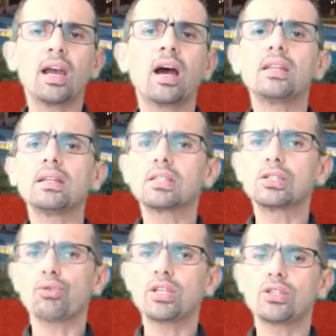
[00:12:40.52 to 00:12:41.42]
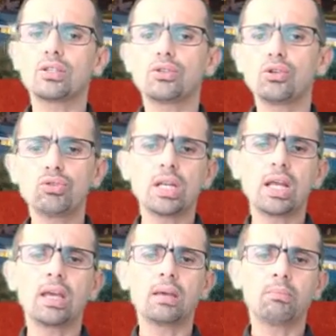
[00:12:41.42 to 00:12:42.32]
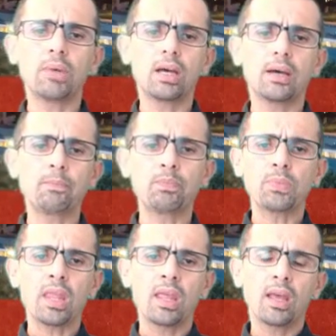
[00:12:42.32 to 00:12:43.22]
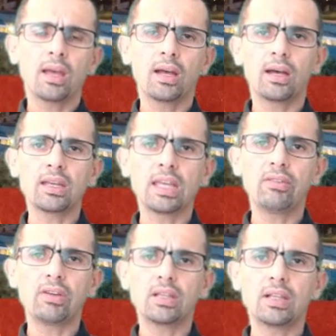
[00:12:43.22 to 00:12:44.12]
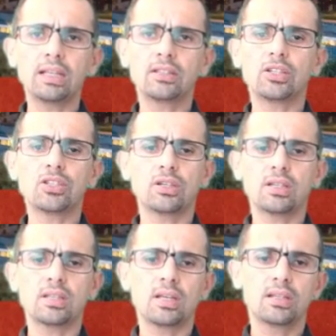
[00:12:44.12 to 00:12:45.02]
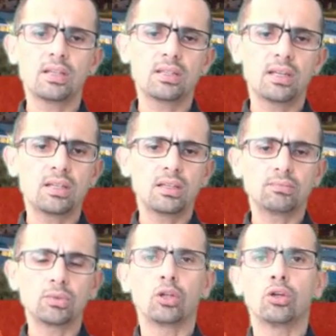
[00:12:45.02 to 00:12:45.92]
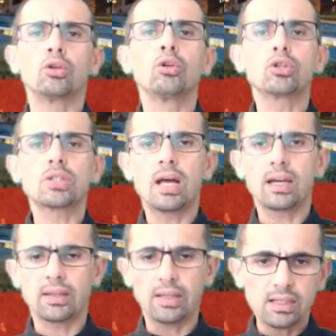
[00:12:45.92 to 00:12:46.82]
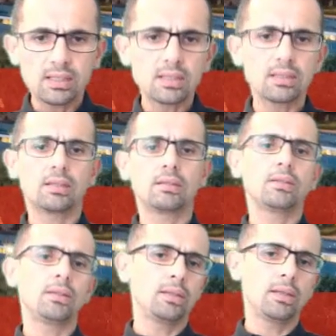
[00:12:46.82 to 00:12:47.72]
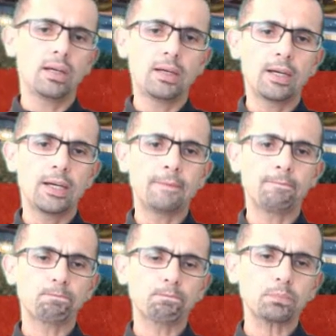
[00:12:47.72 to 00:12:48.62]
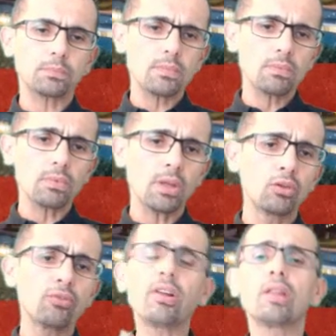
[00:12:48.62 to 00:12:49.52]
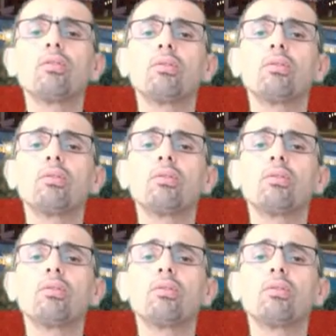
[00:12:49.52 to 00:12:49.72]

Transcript: ideal situation is usually given in the literature as it looks like this. You follow